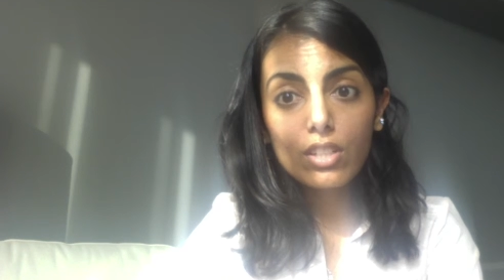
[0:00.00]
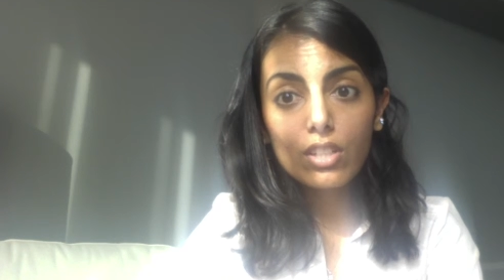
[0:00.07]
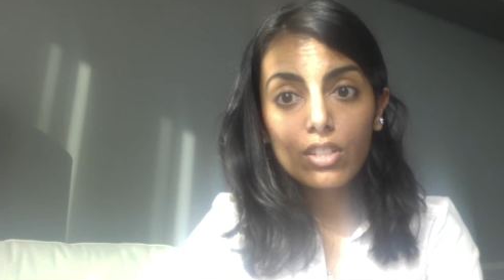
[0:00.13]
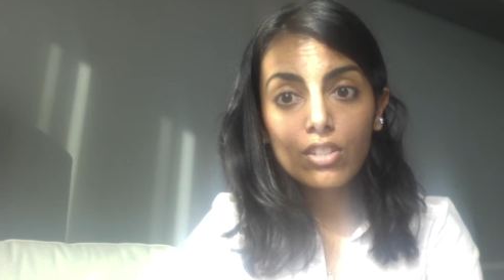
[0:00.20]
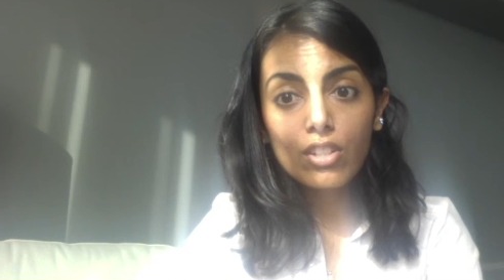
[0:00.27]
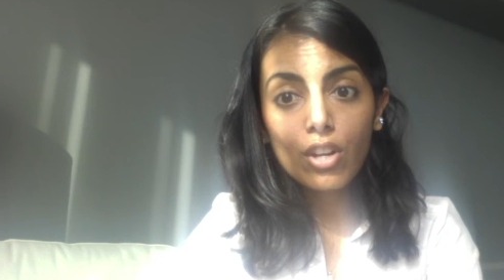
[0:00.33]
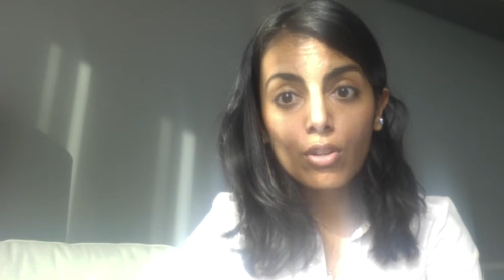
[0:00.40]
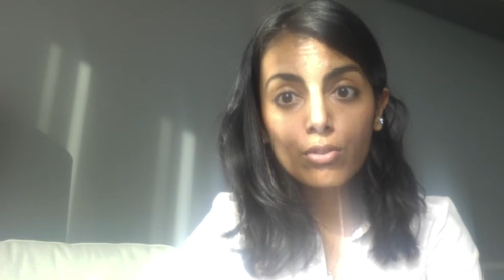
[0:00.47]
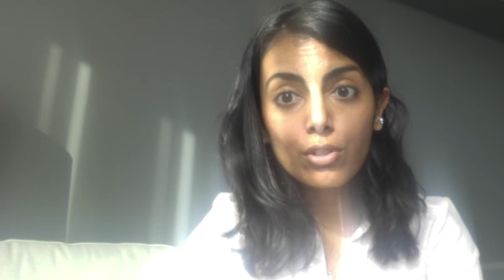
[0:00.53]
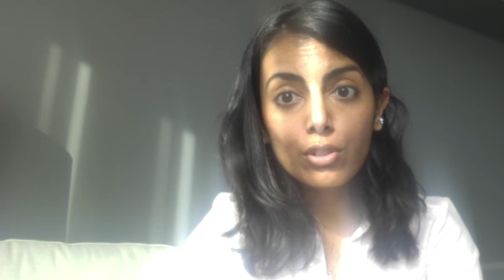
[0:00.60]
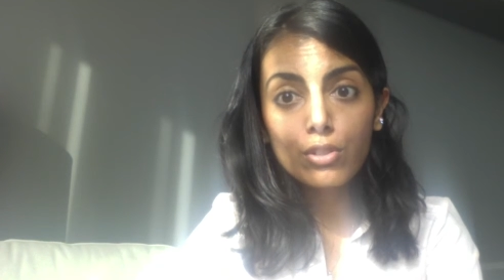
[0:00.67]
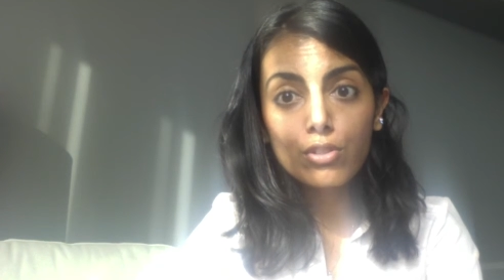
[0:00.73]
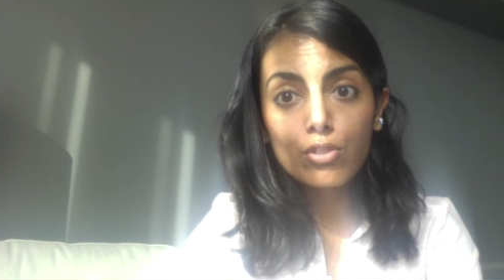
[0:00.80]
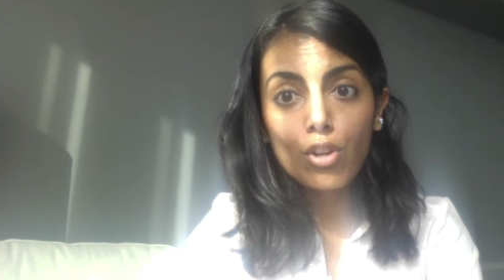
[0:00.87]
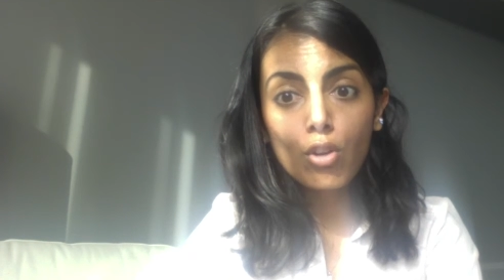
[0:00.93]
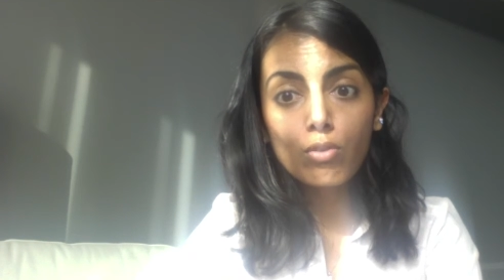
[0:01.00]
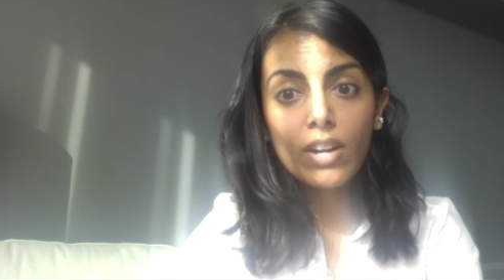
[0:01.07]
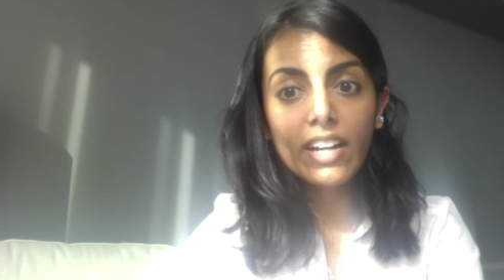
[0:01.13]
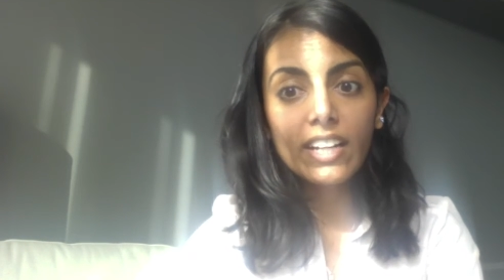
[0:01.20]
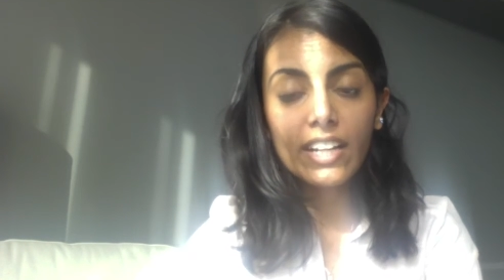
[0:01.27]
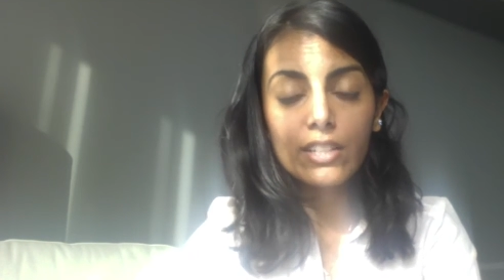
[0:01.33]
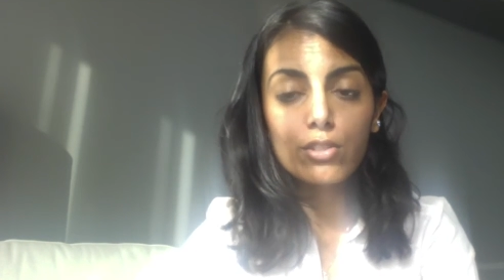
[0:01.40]
There's no
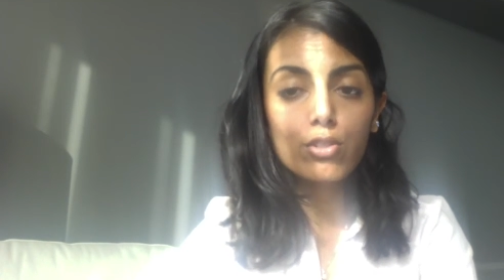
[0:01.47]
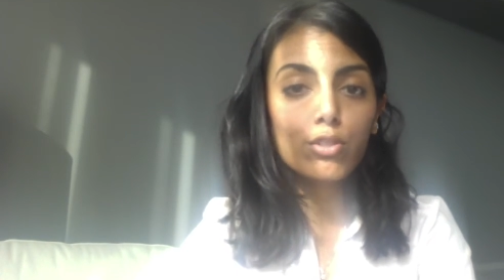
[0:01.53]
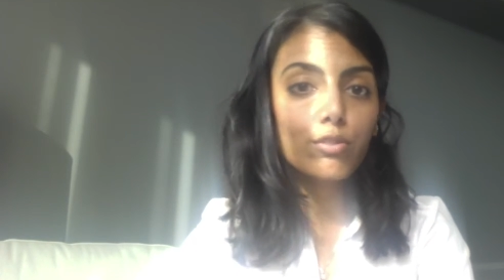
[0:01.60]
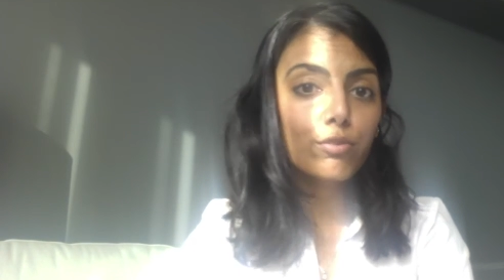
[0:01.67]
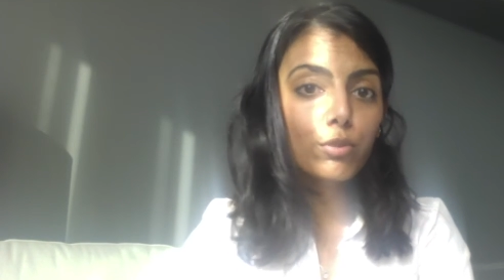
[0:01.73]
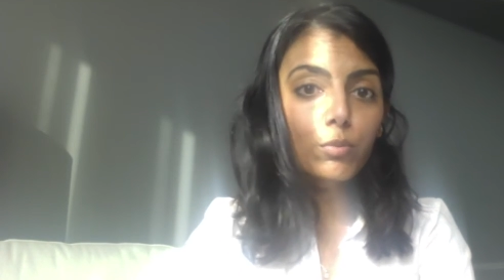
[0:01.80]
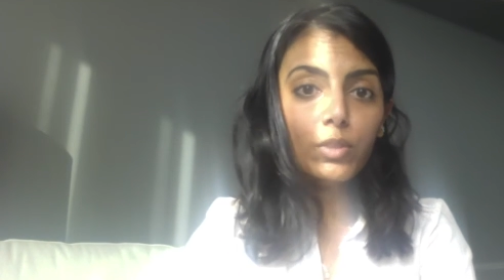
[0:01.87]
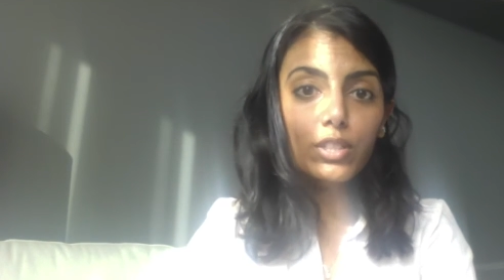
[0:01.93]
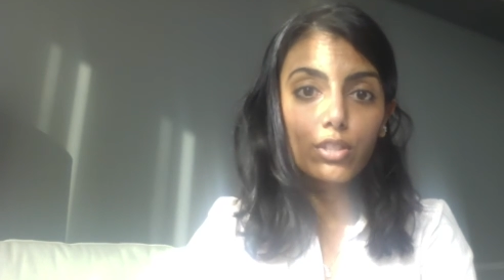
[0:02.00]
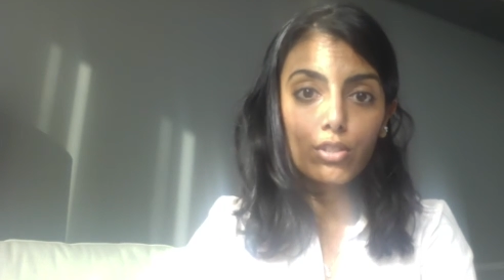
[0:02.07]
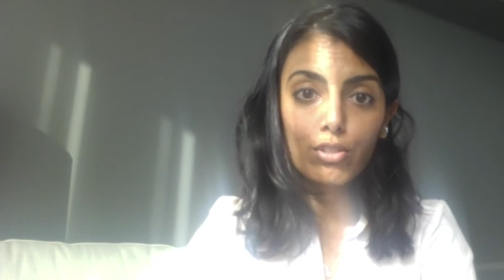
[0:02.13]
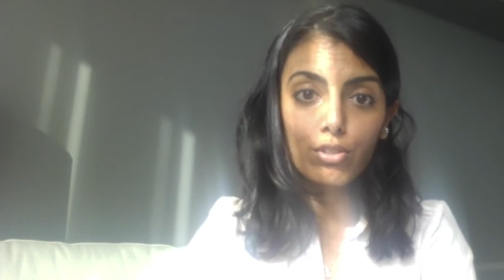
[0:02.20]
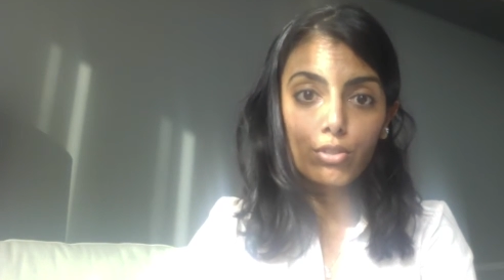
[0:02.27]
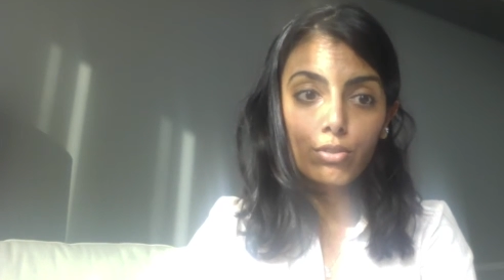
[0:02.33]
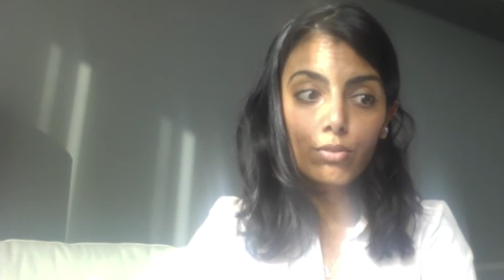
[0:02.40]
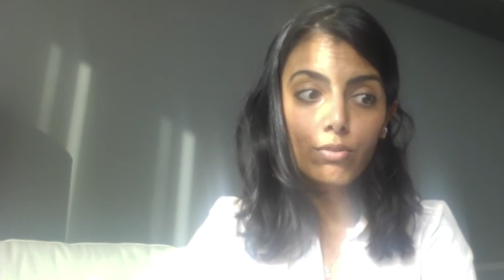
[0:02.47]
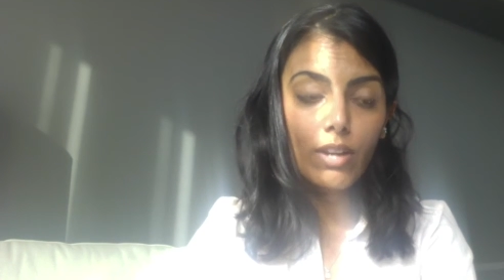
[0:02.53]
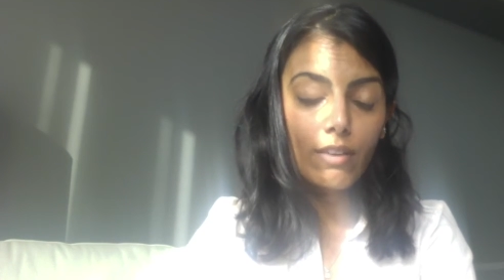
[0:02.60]
right answer for what to do.